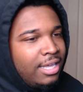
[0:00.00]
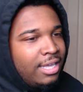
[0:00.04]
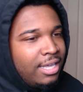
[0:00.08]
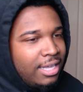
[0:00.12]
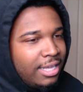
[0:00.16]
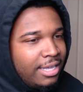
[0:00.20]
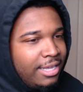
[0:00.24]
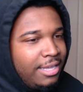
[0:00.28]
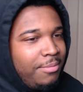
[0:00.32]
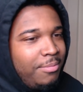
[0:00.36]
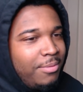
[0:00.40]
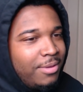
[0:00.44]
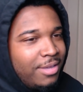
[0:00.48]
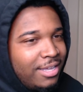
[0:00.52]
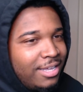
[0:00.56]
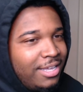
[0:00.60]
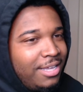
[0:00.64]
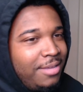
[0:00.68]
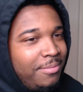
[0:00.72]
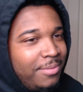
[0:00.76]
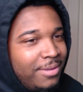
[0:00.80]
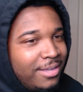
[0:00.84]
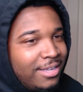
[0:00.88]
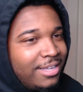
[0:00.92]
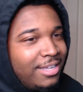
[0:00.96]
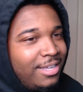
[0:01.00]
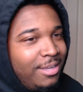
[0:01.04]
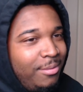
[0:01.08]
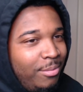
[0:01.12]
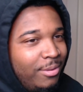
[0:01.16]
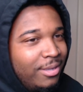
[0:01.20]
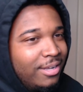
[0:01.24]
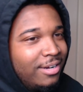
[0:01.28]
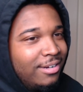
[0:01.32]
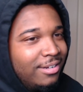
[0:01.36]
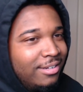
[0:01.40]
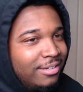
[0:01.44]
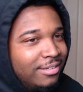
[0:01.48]
he been he been he
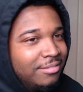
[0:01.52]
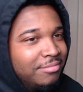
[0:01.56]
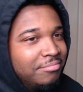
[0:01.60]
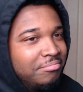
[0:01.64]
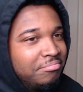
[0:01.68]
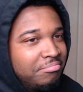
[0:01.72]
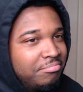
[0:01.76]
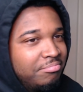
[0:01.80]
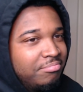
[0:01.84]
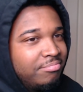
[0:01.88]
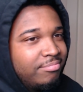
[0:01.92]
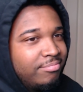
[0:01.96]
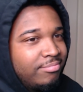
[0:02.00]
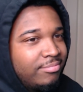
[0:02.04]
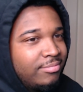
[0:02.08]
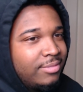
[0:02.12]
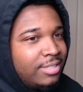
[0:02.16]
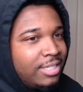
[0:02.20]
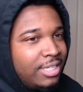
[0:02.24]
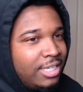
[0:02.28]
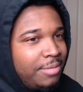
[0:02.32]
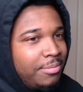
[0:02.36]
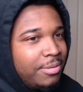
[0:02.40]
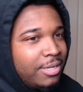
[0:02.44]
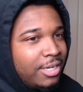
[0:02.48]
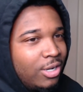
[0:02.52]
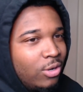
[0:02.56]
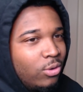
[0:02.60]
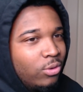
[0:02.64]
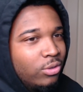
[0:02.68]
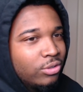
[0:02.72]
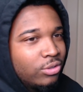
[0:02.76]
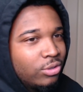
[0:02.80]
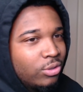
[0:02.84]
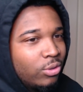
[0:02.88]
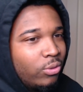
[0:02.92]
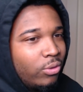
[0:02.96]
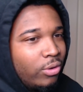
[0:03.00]
been he been
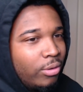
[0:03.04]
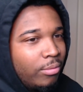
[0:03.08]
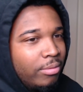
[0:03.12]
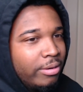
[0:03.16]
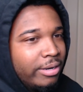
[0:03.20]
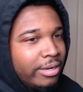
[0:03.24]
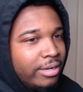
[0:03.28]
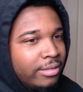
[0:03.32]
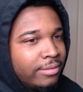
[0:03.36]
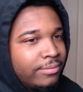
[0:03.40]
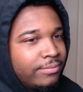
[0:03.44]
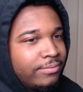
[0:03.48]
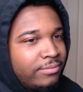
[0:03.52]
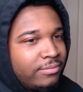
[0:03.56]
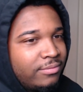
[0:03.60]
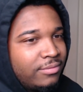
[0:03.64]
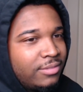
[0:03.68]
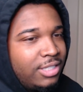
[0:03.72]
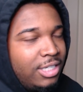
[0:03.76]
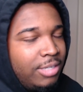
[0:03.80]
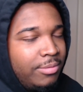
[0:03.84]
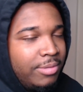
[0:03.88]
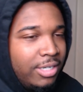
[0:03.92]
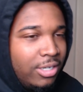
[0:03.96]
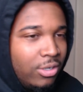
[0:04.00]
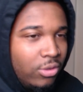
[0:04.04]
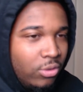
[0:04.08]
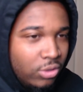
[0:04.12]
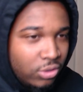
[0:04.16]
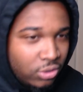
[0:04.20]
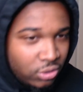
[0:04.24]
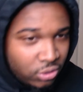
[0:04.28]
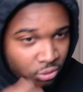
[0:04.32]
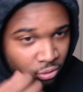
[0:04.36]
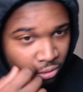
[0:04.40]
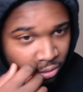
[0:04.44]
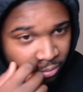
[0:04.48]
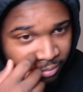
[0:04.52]
going through it, bro he been going
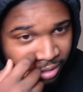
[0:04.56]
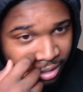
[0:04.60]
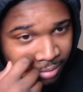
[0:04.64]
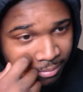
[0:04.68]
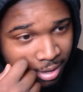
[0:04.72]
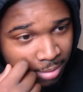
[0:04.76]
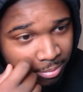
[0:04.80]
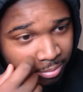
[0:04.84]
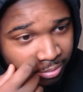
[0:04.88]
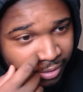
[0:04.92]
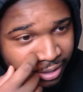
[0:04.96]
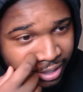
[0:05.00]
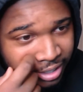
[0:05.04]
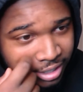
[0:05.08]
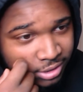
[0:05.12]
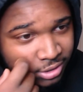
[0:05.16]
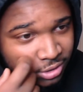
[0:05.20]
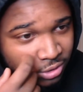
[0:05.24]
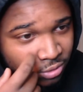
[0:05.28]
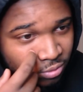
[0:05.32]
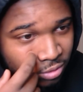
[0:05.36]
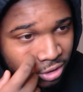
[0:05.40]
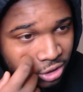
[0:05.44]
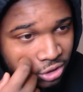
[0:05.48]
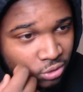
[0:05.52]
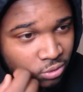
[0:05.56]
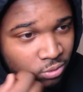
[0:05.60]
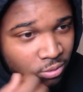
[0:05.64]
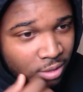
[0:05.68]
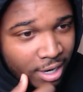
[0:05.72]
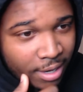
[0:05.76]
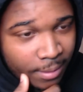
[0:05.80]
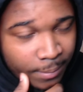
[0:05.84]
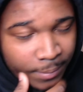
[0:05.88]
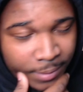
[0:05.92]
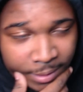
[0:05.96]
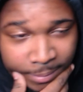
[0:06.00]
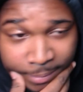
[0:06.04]
through it, man. My prayers is with you,
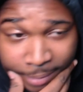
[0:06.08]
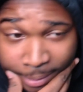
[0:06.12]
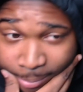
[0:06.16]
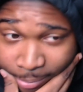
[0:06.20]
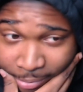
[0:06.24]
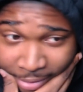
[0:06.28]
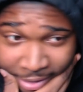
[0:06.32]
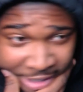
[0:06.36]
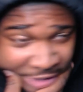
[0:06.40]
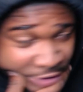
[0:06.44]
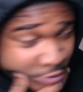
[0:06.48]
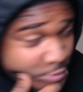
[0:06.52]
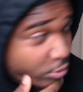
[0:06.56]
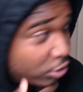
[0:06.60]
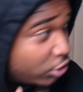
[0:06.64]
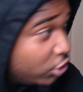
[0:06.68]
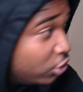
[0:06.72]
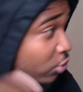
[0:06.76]
YB. My prayers with